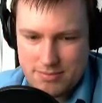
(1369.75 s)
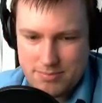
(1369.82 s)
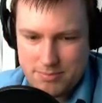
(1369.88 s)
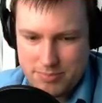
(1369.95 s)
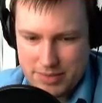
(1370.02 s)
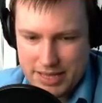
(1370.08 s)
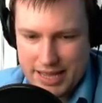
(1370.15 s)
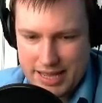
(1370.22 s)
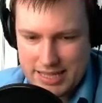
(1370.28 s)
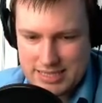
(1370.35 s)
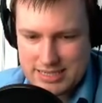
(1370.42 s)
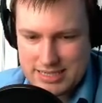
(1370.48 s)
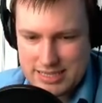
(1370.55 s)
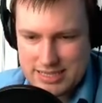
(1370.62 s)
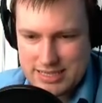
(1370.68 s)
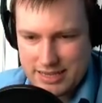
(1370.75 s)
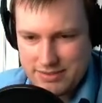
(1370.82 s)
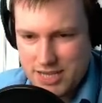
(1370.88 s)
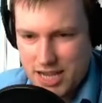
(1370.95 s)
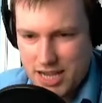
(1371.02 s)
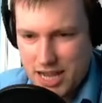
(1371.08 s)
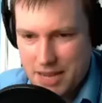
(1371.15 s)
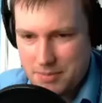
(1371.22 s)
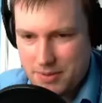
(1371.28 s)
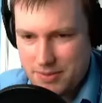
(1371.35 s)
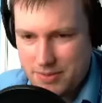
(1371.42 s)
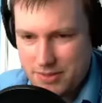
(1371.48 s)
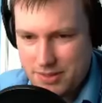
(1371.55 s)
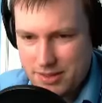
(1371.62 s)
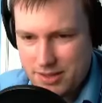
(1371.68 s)
But, at the same time,
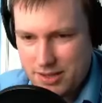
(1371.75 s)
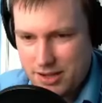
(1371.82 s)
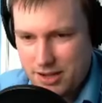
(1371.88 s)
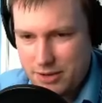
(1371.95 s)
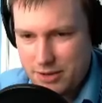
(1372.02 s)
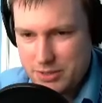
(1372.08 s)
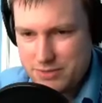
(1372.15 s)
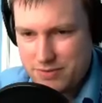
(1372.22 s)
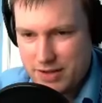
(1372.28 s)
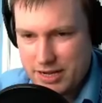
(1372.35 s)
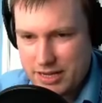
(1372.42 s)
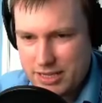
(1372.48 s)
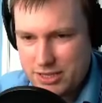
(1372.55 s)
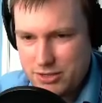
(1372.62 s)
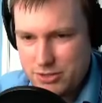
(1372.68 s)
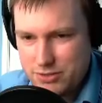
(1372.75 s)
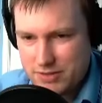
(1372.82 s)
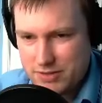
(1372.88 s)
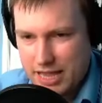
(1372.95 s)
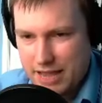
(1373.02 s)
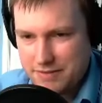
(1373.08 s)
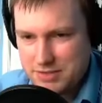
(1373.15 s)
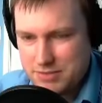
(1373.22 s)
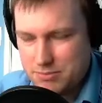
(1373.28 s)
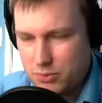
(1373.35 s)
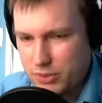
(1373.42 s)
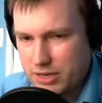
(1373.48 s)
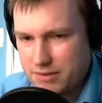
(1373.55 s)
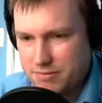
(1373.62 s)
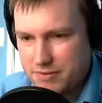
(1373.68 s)
I always find it useful to have some
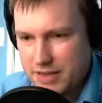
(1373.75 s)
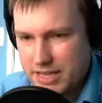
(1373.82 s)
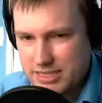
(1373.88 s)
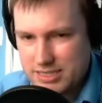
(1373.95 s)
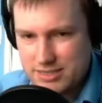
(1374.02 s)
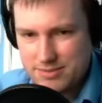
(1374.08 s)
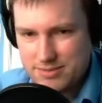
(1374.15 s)
point defense.